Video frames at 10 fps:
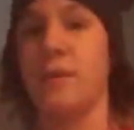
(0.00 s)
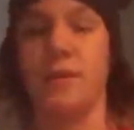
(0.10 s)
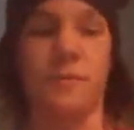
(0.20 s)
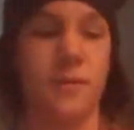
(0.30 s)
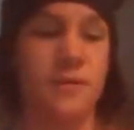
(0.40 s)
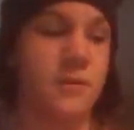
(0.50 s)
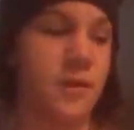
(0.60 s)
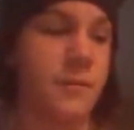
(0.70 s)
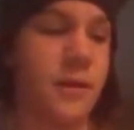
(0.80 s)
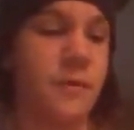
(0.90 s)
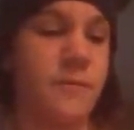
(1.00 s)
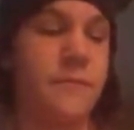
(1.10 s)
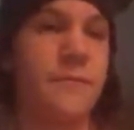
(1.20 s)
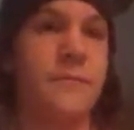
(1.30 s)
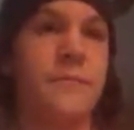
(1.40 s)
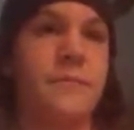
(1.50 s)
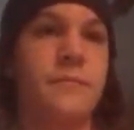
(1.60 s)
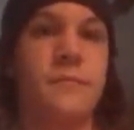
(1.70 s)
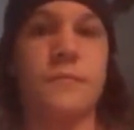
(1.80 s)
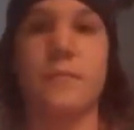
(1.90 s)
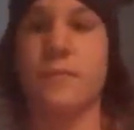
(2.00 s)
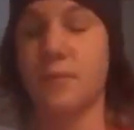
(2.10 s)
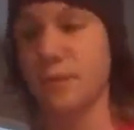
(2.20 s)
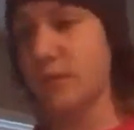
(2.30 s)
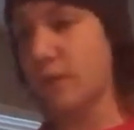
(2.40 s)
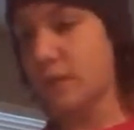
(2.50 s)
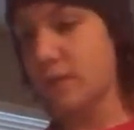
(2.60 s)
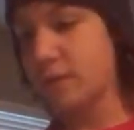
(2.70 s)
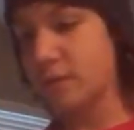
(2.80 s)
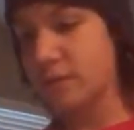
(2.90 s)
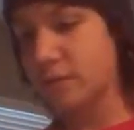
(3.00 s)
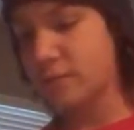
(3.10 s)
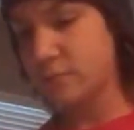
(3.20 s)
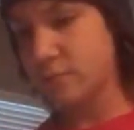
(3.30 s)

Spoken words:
that I want to talk about is